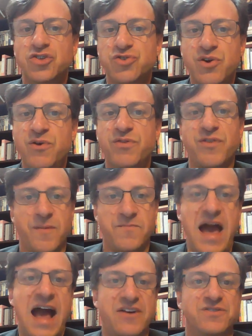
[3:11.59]
Truth
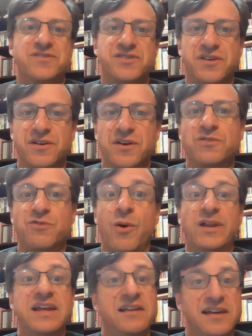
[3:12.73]
matters,
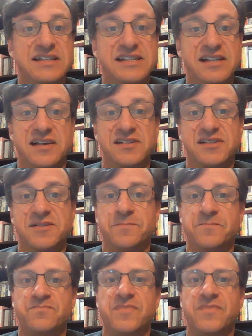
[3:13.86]
Crowley insists.